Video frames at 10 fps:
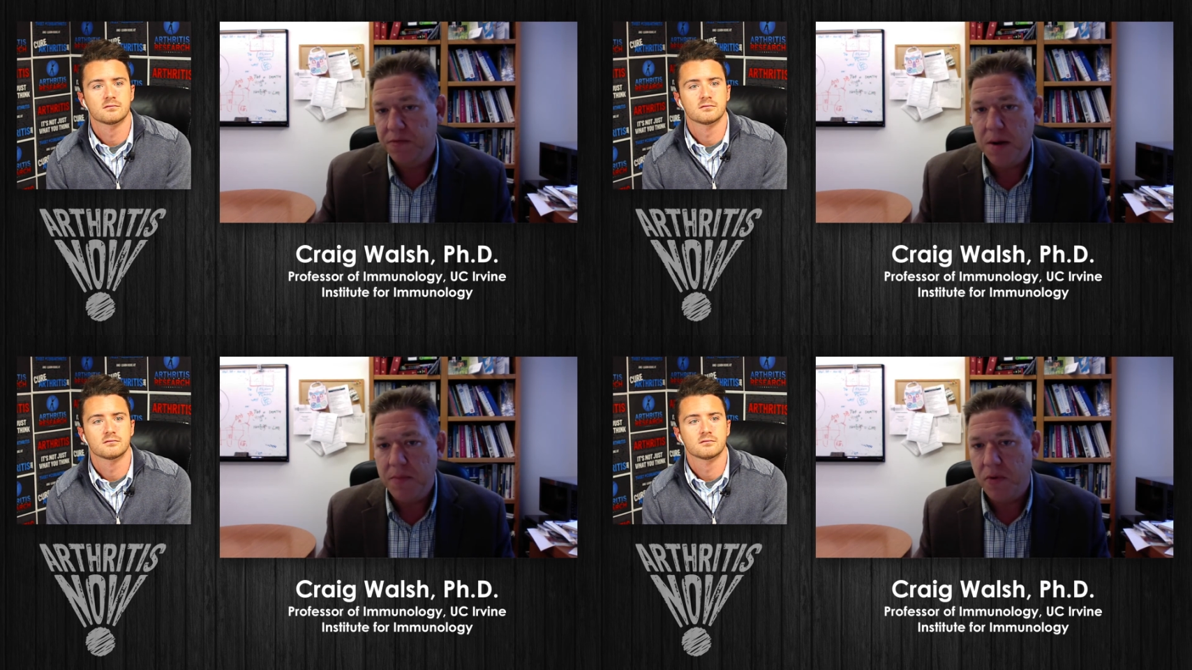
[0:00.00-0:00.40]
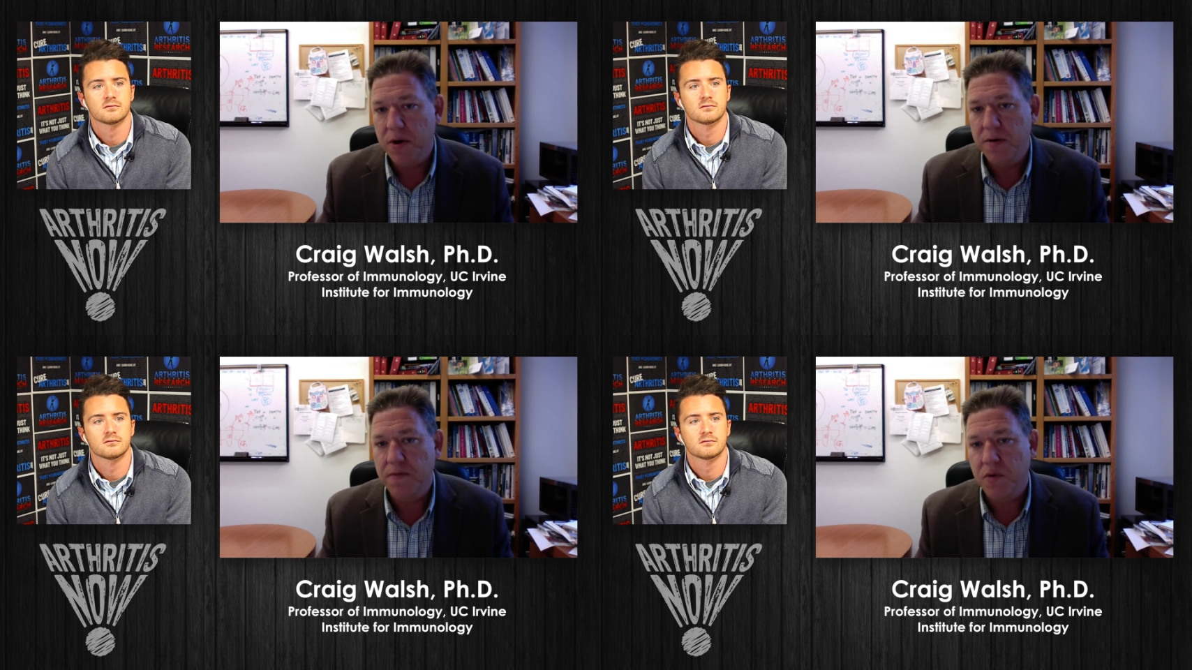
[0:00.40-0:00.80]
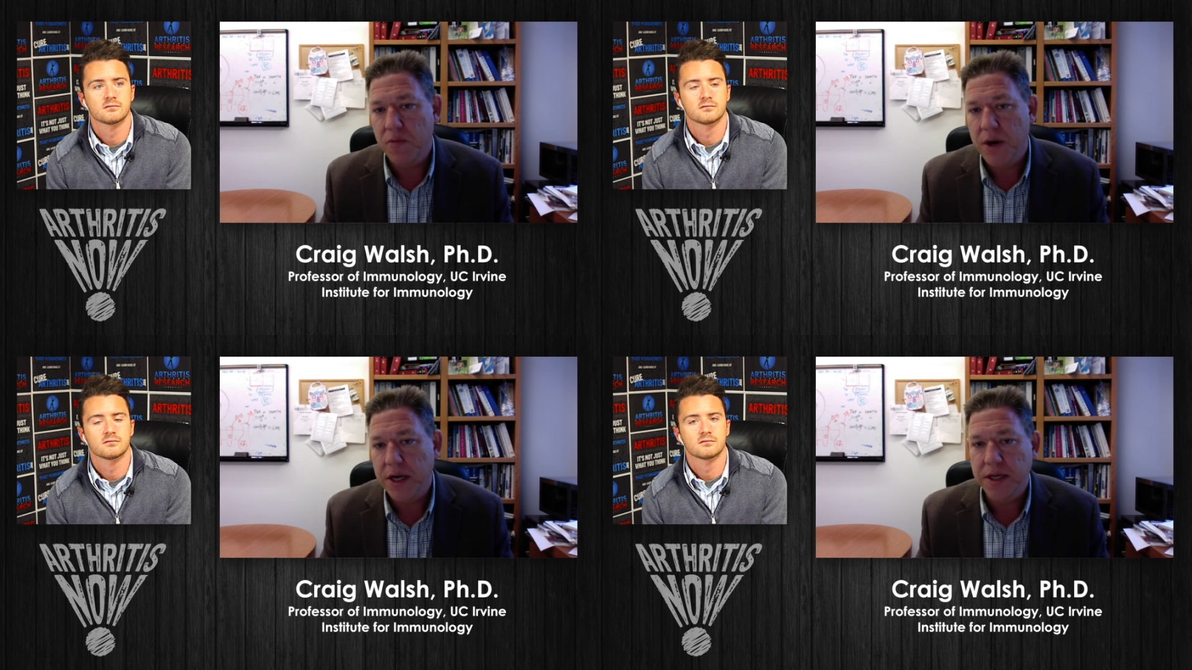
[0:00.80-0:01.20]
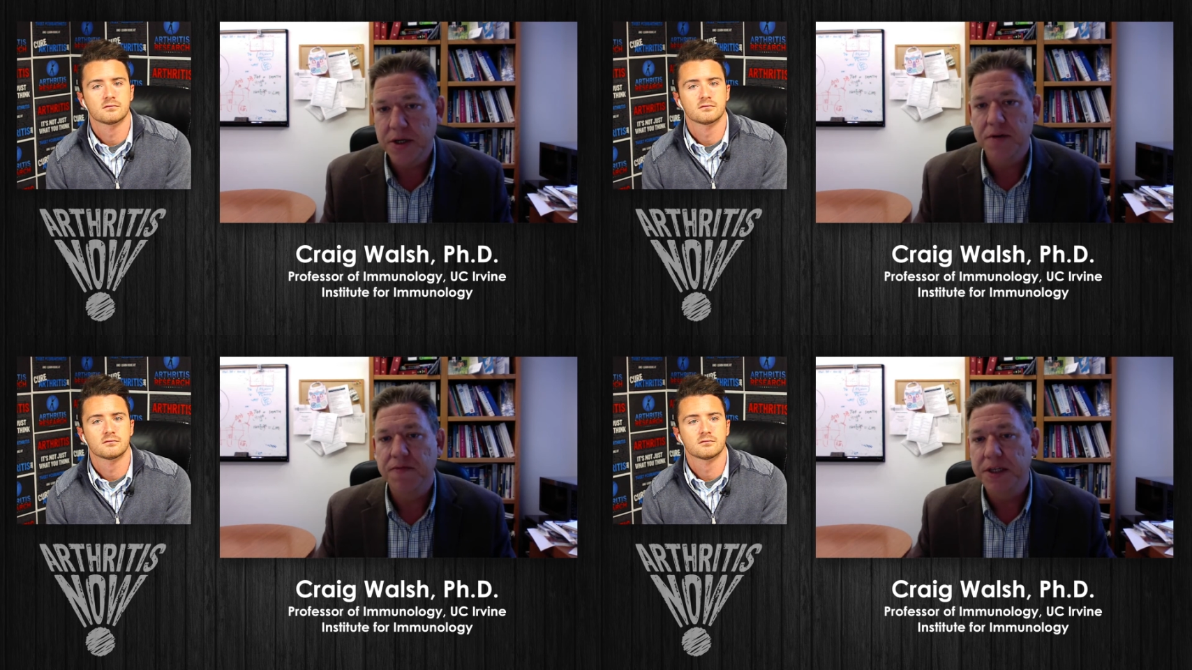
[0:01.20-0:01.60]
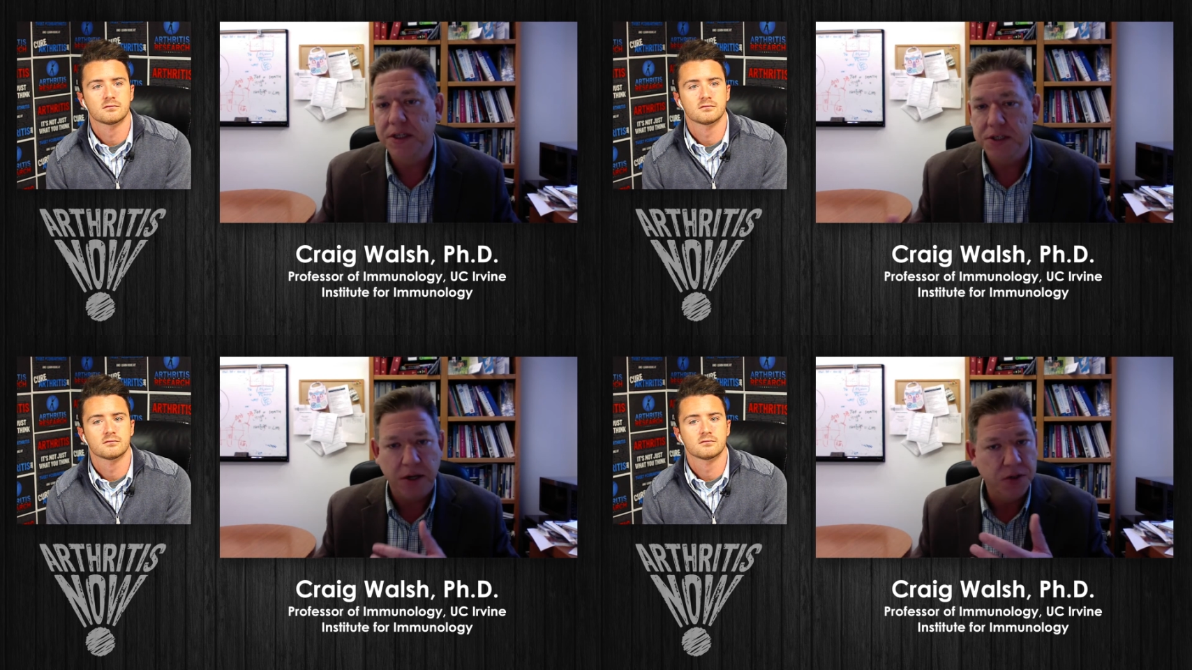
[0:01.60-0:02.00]
Speaker 1: very important for regulation of
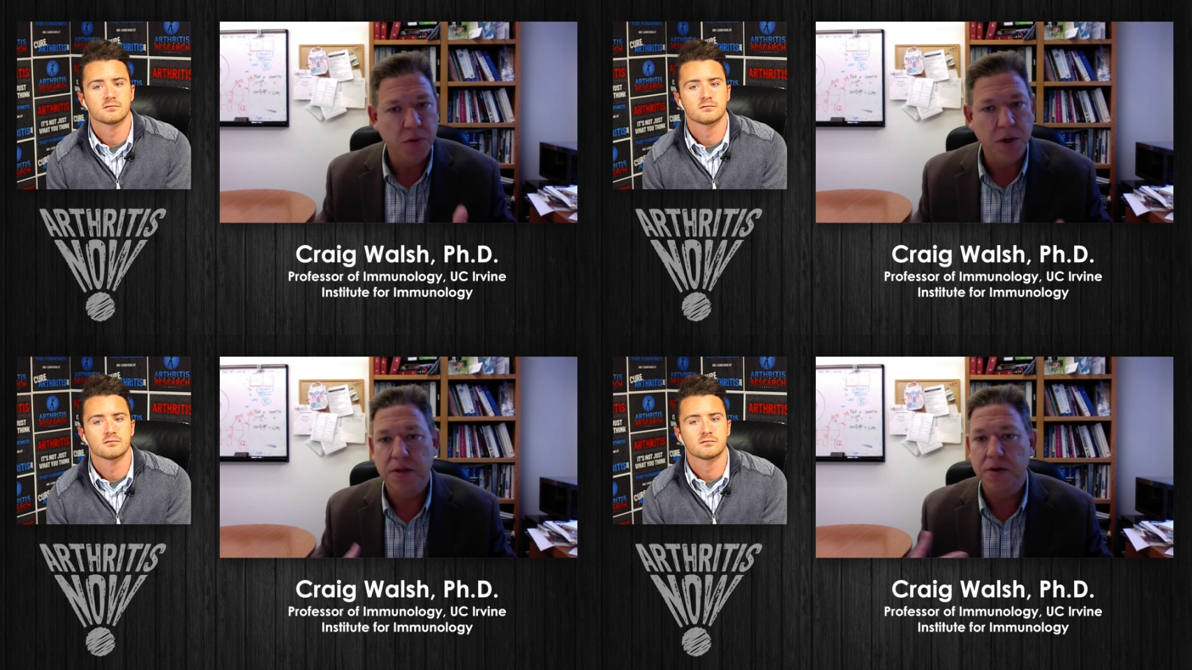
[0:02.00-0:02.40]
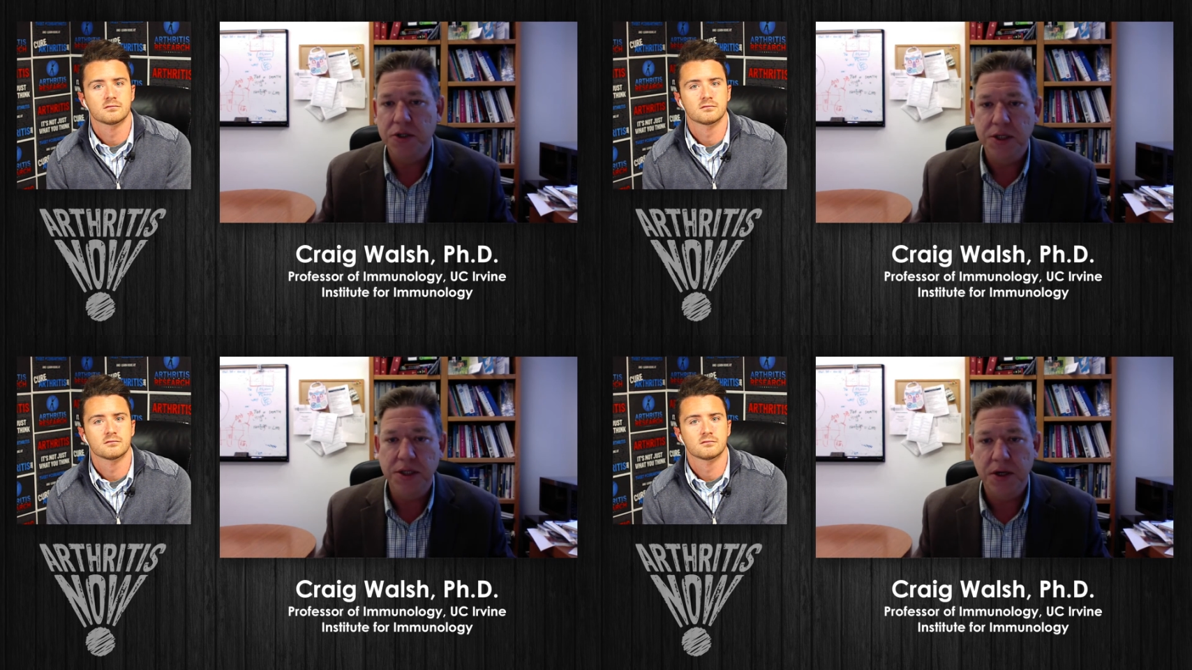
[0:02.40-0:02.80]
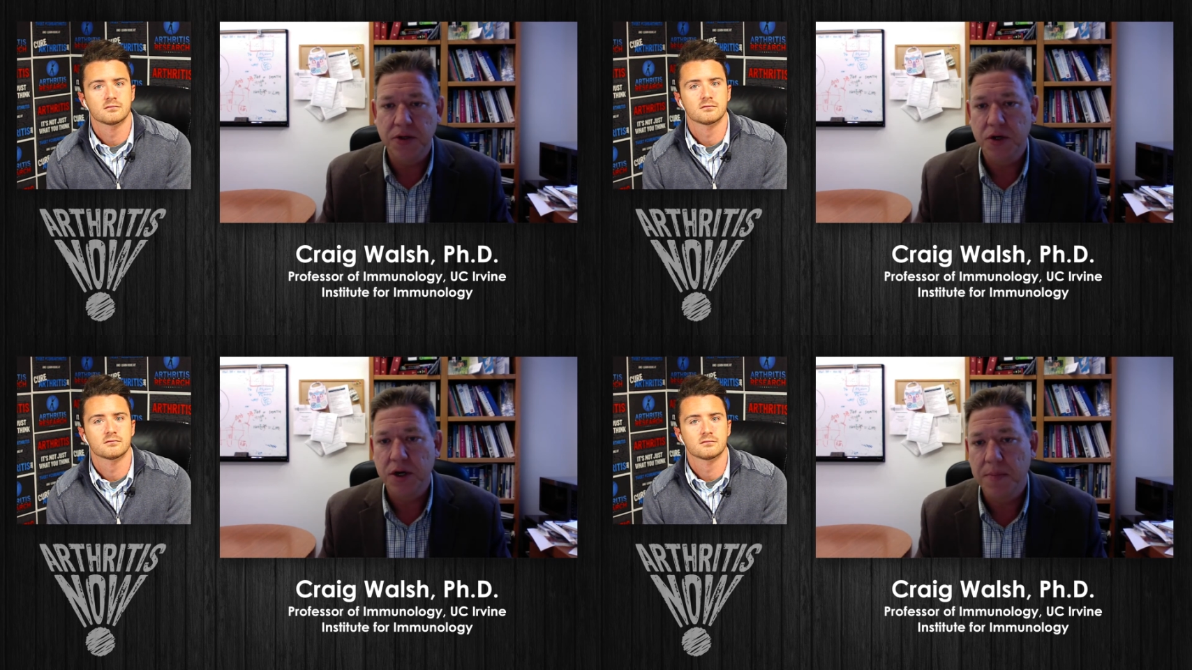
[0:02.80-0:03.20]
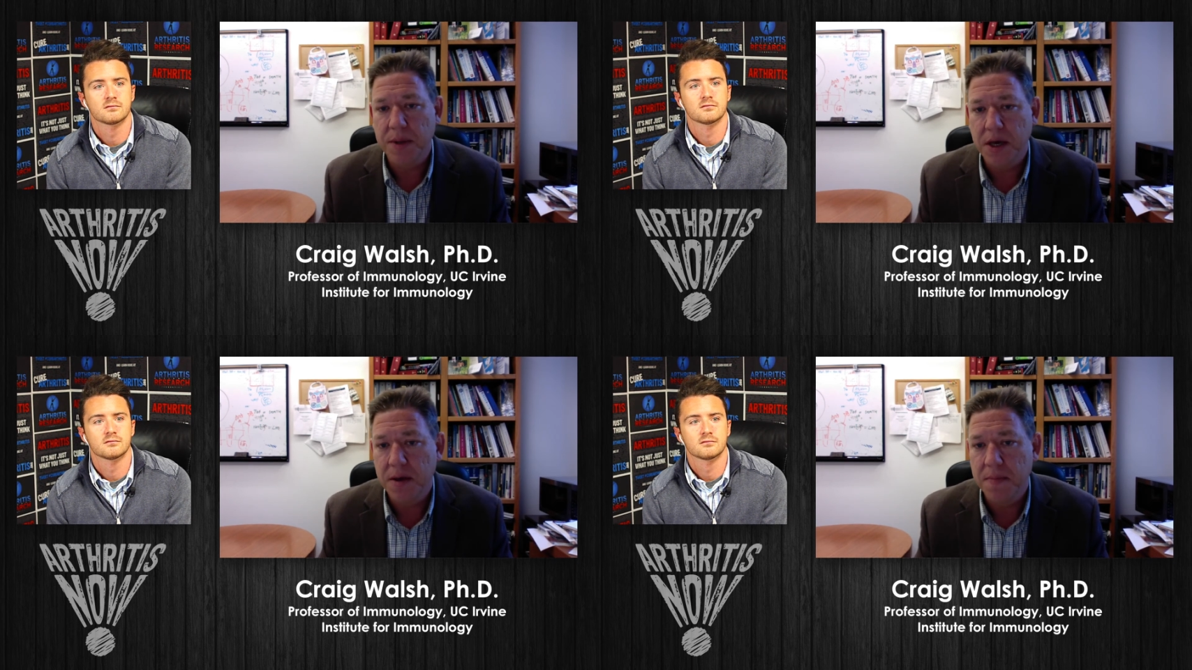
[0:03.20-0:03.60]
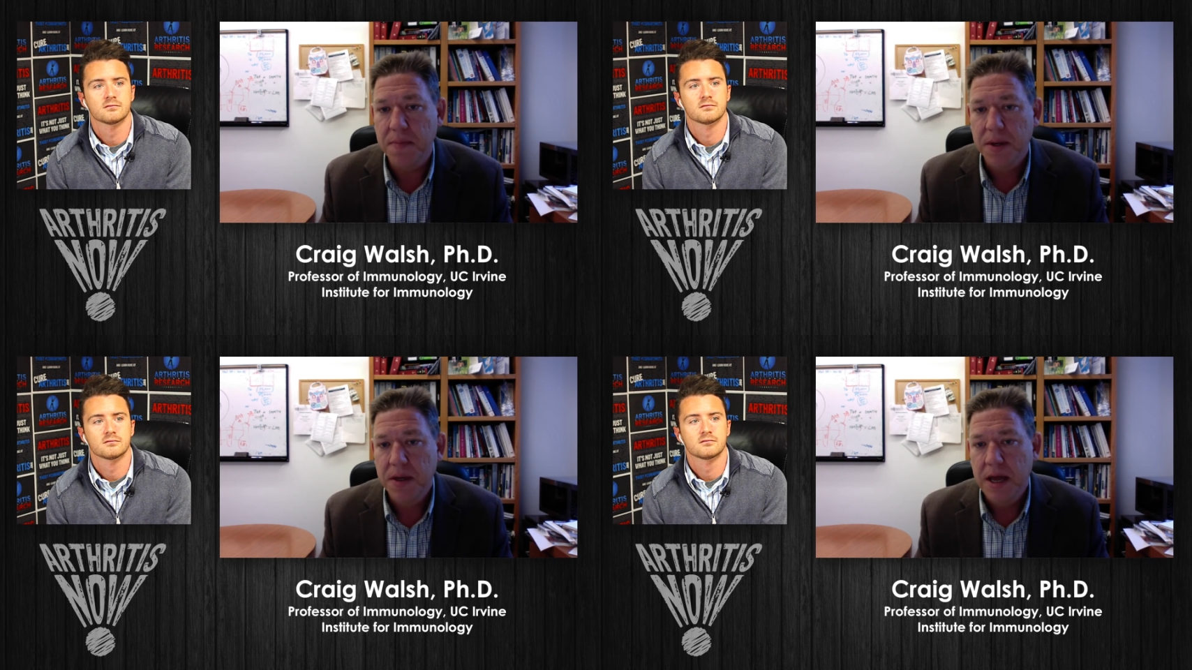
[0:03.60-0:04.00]
T cells, whether those T cells are going to become